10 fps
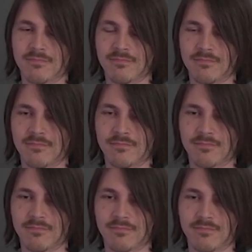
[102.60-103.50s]

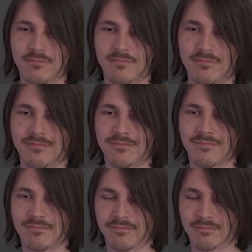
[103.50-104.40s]

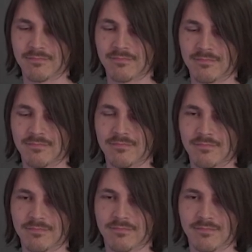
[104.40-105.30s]

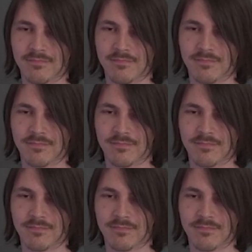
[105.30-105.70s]
(silent)